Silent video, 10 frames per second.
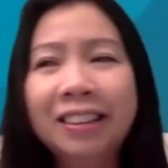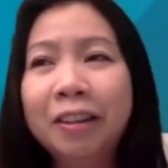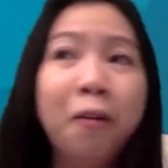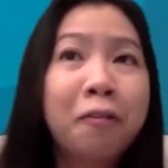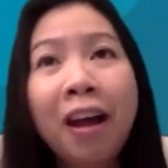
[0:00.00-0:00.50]

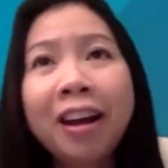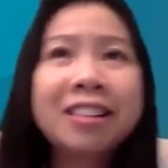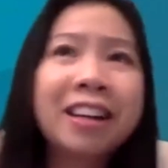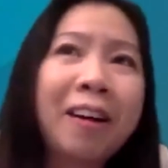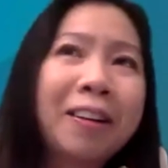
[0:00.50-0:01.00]
or
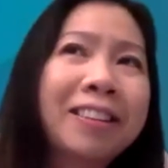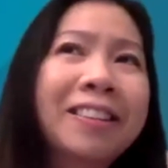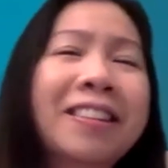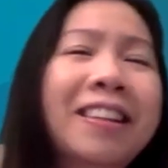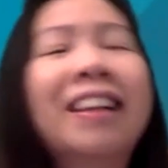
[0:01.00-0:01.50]
French
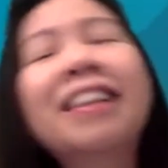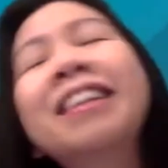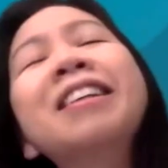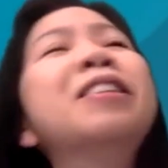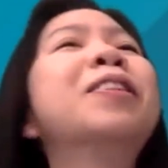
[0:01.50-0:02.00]
characters are like this.